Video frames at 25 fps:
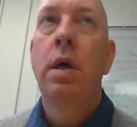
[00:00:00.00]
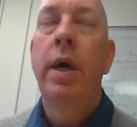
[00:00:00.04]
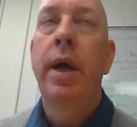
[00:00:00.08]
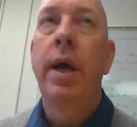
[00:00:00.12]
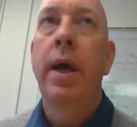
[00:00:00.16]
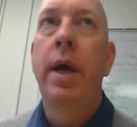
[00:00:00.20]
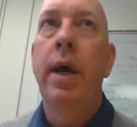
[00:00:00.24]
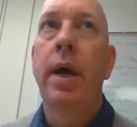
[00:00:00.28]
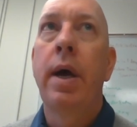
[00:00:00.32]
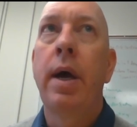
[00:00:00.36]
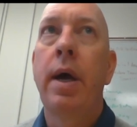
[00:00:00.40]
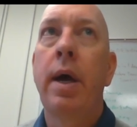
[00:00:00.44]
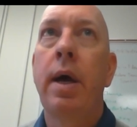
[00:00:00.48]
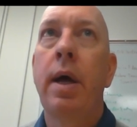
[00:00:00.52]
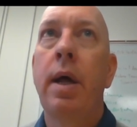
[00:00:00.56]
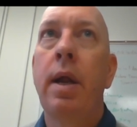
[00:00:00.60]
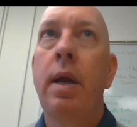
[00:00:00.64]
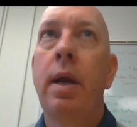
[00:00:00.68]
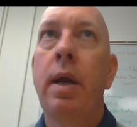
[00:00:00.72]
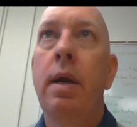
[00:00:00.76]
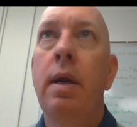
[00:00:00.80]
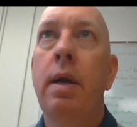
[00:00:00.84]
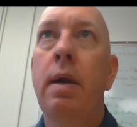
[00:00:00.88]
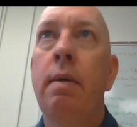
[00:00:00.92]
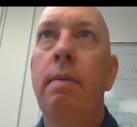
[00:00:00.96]

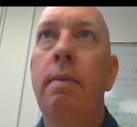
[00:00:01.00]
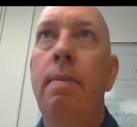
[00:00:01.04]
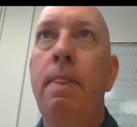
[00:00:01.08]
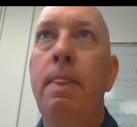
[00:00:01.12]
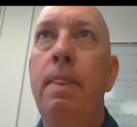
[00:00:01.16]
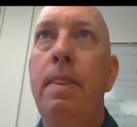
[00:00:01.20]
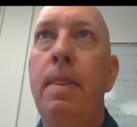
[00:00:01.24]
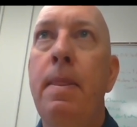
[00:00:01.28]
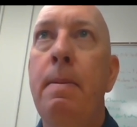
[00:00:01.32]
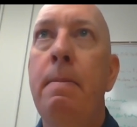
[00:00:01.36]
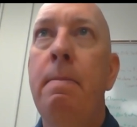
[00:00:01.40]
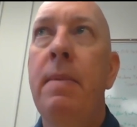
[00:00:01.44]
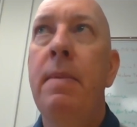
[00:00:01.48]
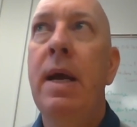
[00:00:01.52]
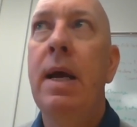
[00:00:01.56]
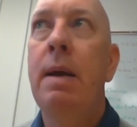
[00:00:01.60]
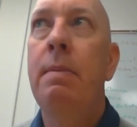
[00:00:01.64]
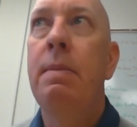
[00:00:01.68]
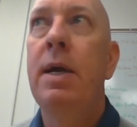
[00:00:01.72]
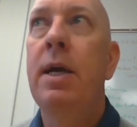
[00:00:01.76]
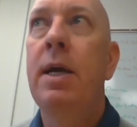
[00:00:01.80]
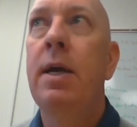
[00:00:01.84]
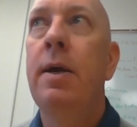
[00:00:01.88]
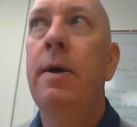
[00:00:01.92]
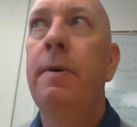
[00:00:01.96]
and
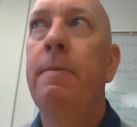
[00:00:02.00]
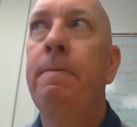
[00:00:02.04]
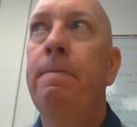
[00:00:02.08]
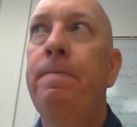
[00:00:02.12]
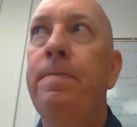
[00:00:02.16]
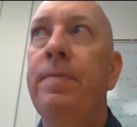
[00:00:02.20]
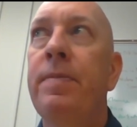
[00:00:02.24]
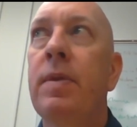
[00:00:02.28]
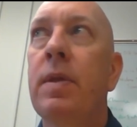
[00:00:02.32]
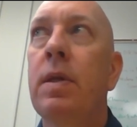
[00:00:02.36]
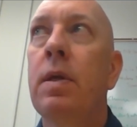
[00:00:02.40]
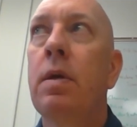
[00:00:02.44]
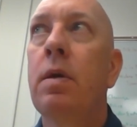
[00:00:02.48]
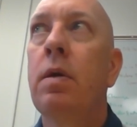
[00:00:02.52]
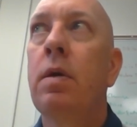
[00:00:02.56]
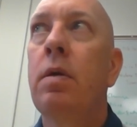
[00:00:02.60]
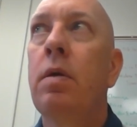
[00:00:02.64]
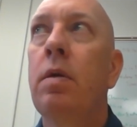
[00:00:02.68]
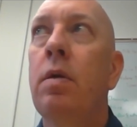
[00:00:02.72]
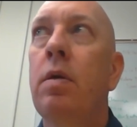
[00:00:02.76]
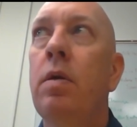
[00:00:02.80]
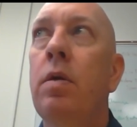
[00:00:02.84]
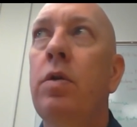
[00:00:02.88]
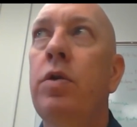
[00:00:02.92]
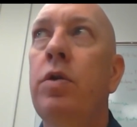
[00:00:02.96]
maybe
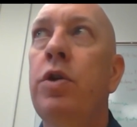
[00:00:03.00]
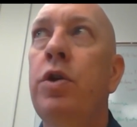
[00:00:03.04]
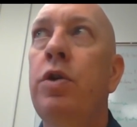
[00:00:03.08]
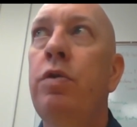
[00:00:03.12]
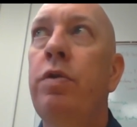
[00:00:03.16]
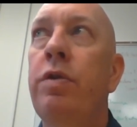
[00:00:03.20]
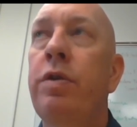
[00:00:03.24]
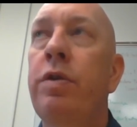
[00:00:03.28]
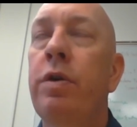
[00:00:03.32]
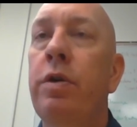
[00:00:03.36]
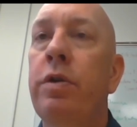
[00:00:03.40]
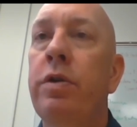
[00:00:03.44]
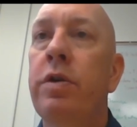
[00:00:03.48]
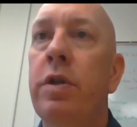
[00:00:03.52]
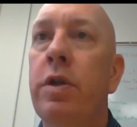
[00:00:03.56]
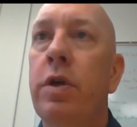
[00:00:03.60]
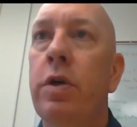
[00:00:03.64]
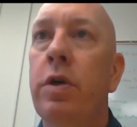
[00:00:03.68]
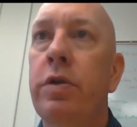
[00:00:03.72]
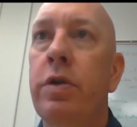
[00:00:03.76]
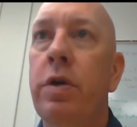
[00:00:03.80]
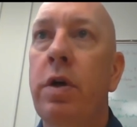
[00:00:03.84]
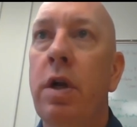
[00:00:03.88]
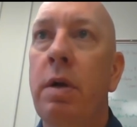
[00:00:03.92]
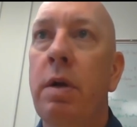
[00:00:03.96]
2/3 of
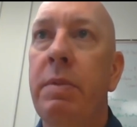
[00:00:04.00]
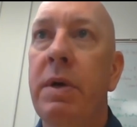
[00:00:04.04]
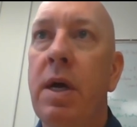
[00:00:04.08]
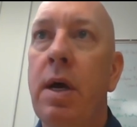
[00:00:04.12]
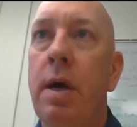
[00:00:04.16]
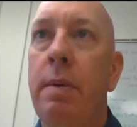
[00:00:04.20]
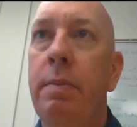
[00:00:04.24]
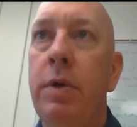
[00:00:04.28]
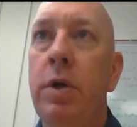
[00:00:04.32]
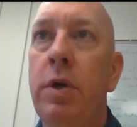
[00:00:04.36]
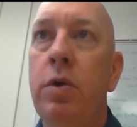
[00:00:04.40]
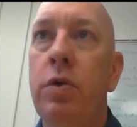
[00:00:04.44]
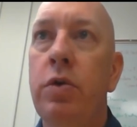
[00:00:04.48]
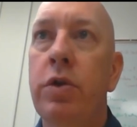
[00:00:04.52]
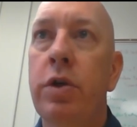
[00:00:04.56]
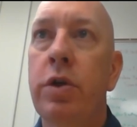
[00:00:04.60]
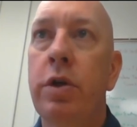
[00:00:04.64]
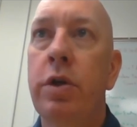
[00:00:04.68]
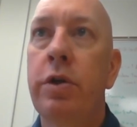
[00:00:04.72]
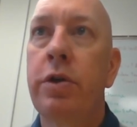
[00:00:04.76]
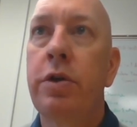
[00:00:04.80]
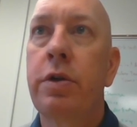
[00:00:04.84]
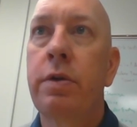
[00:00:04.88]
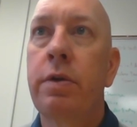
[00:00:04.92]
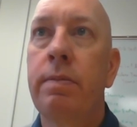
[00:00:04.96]
those are going to become
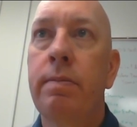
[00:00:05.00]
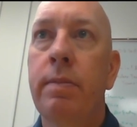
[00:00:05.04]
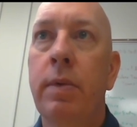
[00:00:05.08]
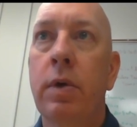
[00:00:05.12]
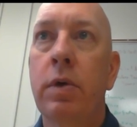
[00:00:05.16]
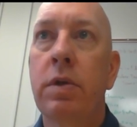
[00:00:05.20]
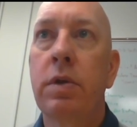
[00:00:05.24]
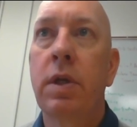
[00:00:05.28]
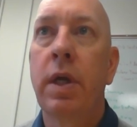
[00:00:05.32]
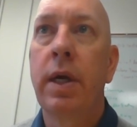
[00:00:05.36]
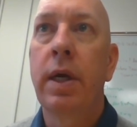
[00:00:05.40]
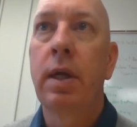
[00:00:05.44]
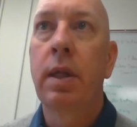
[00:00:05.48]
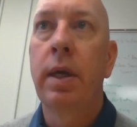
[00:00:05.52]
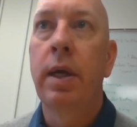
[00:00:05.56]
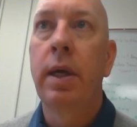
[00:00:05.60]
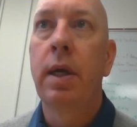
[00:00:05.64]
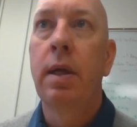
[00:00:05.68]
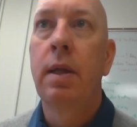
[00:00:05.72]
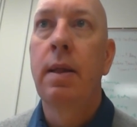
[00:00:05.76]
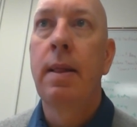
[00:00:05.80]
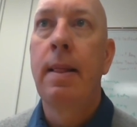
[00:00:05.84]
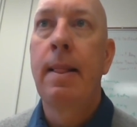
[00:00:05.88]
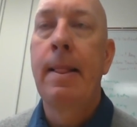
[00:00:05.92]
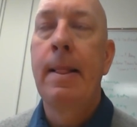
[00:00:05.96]
users, most
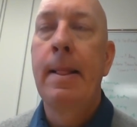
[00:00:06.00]
likely.